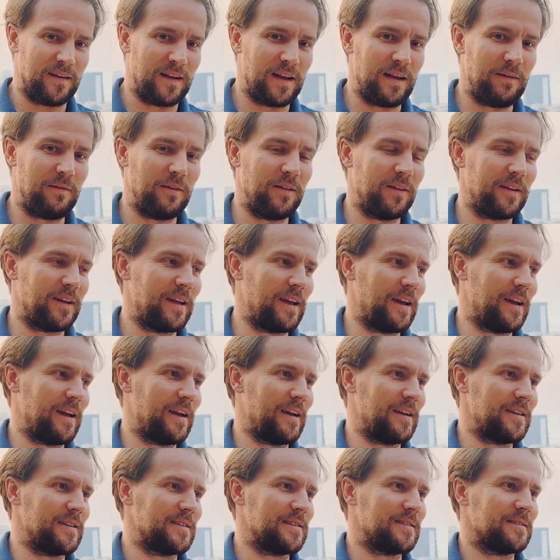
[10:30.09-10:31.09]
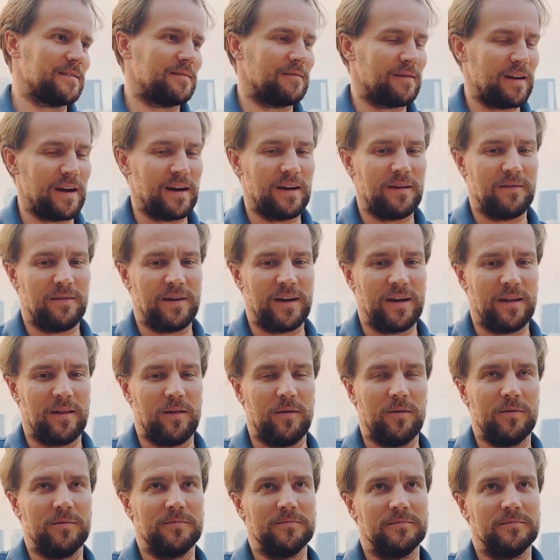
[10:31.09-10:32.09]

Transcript: level here is really very low.